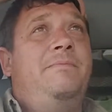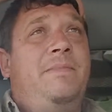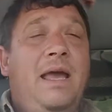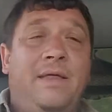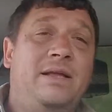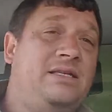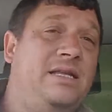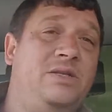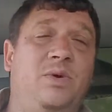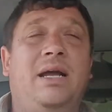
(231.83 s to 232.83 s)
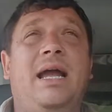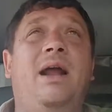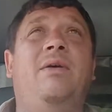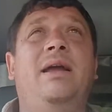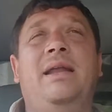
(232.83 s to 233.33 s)
yeah, that's what I
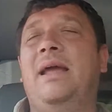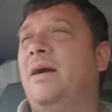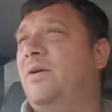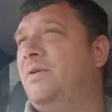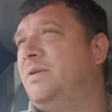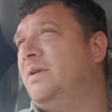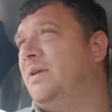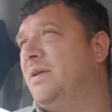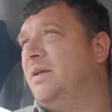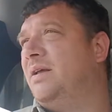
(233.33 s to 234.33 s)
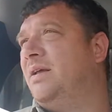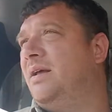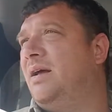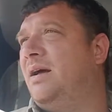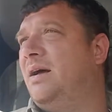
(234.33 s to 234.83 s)
got right now.
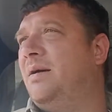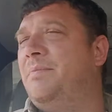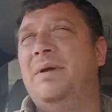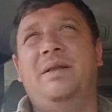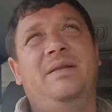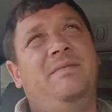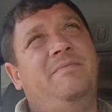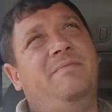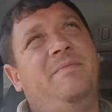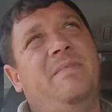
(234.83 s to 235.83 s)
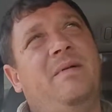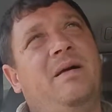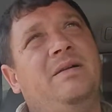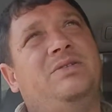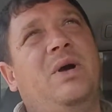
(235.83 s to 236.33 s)
But
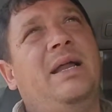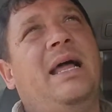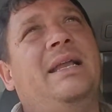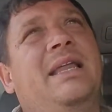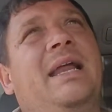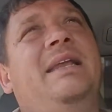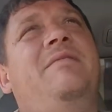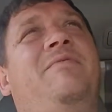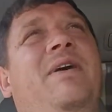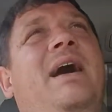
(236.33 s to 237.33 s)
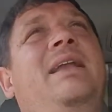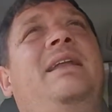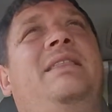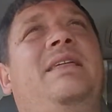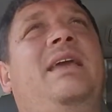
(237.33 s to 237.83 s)
so I didn't find
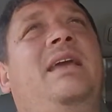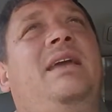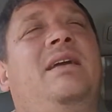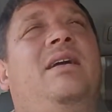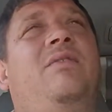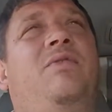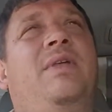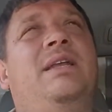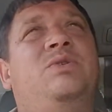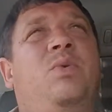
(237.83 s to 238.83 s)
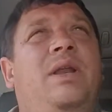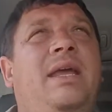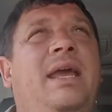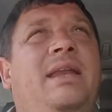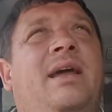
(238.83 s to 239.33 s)
anything for that
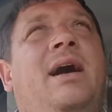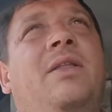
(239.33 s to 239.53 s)
$28,